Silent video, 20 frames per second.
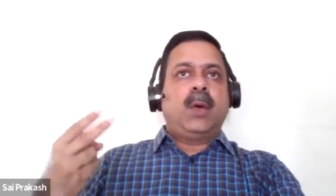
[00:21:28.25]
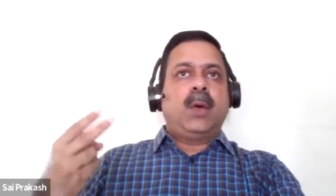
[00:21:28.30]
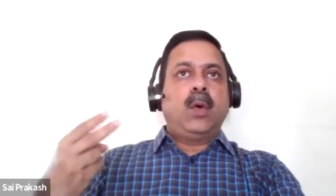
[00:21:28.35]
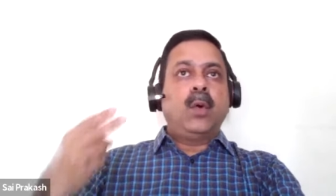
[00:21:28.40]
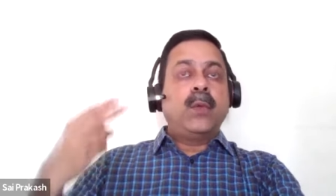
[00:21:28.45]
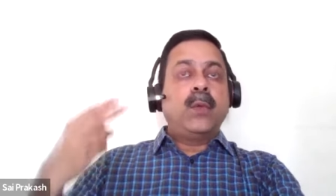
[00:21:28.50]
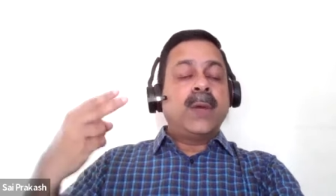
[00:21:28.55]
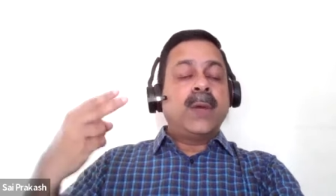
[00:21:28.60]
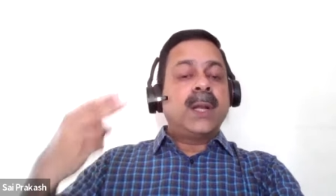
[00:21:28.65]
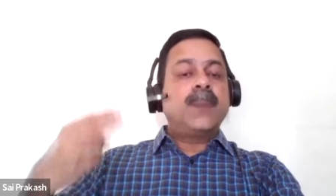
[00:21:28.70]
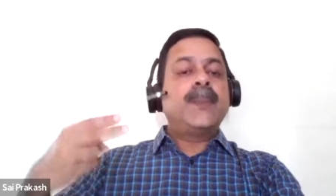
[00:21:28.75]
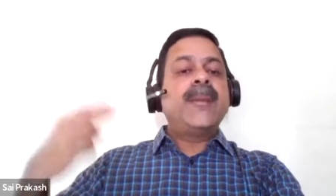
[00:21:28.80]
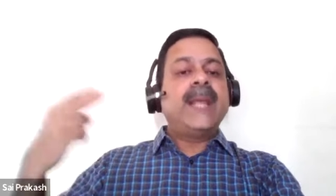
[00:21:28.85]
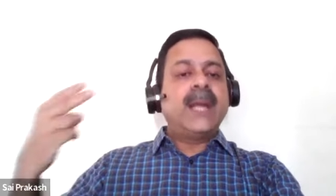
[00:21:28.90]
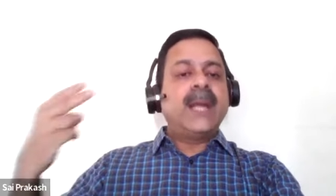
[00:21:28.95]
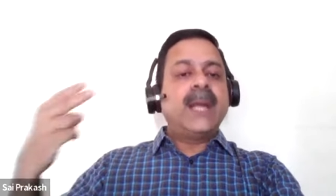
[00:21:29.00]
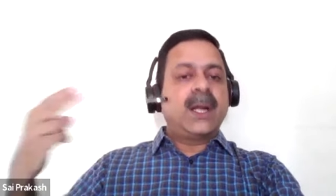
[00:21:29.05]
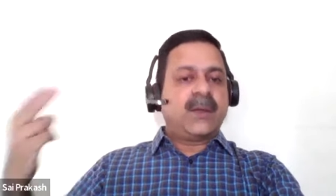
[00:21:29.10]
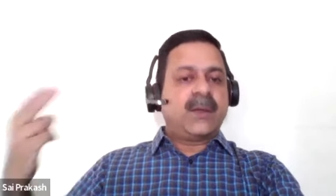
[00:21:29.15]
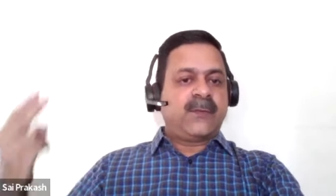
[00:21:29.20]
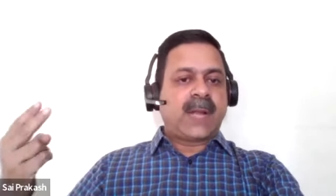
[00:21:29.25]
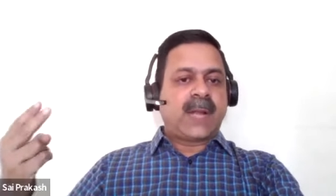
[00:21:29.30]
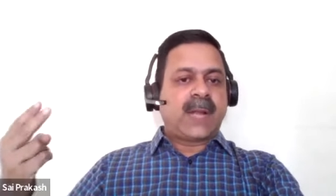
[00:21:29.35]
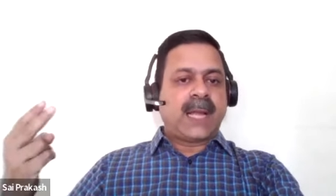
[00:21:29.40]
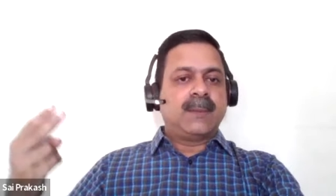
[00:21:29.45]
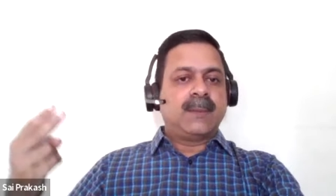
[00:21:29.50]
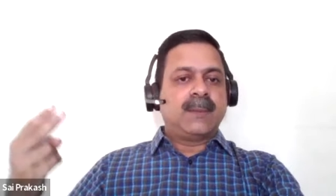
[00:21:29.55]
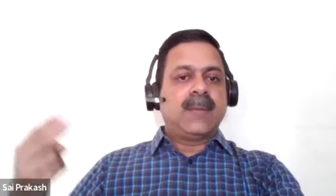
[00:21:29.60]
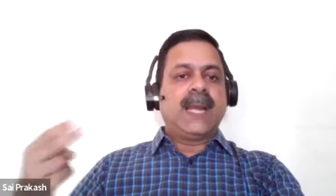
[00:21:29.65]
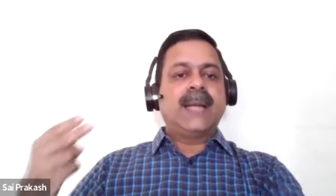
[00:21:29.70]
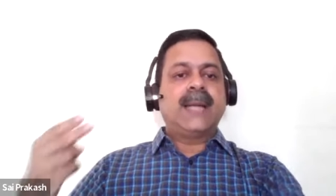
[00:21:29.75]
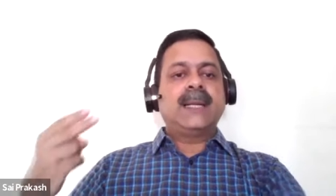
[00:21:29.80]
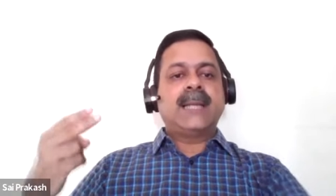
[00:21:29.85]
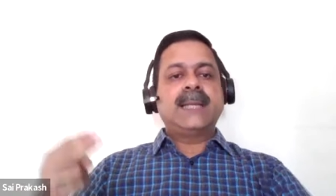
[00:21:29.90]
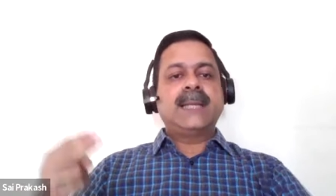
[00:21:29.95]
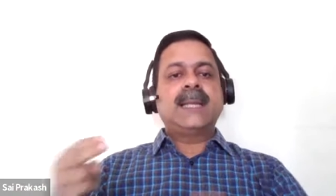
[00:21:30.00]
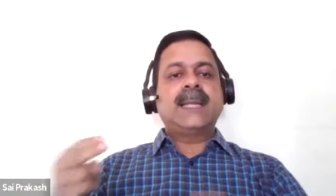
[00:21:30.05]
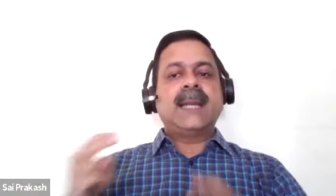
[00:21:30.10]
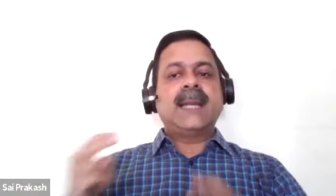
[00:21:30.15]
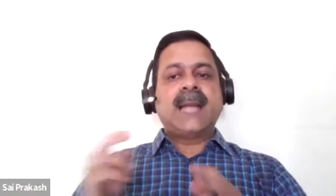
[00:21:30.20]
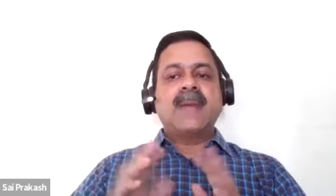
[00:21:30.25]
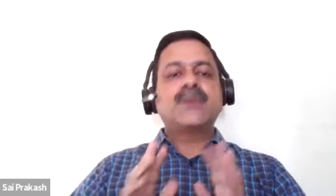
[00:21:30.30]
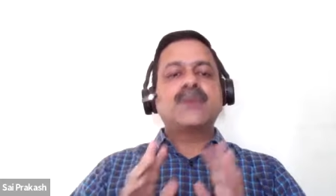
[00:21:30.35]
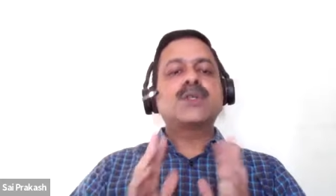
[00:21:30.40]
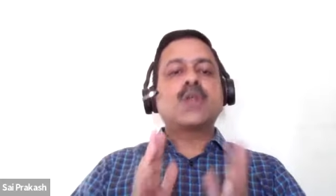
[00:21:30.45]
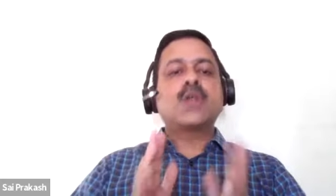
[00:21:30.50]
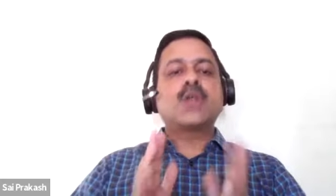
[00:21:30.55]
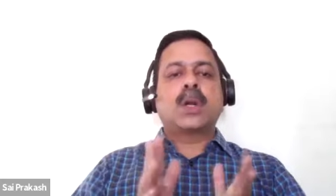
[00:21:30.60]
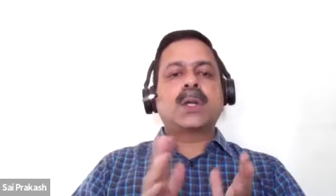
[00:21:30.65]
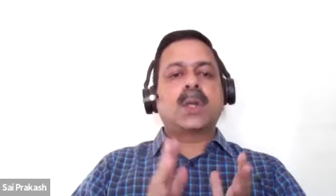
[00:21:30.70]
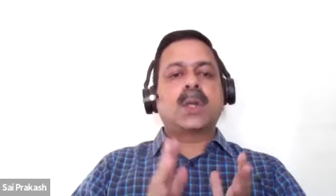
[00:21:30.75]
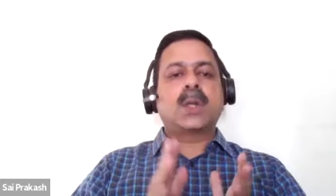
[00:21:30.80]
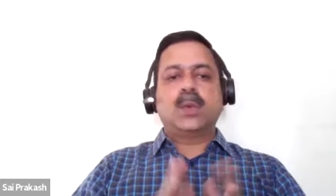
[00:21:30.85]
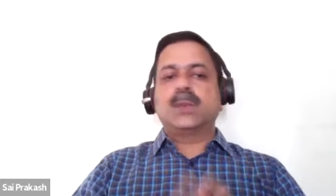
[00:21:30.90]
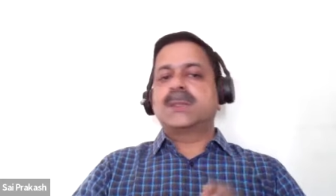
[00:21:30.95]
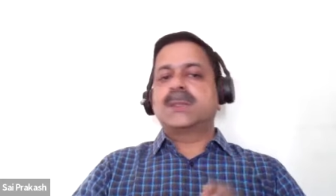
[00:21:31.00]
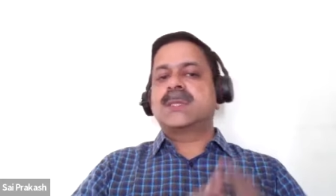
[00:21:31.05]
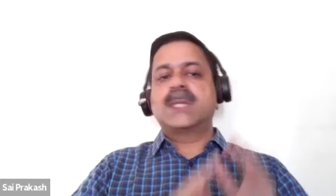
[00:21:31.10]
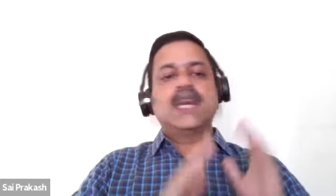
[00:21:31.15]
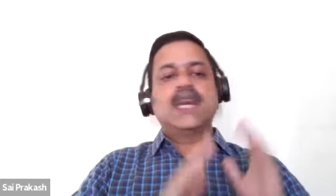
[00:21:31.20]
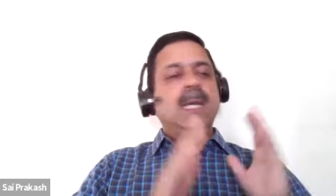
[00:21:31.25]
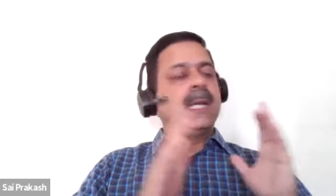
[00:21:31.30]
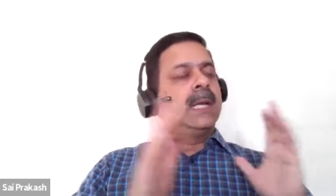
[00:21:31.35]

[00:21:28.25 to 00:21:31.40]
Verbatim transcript: over a period of time and and then have shorter goals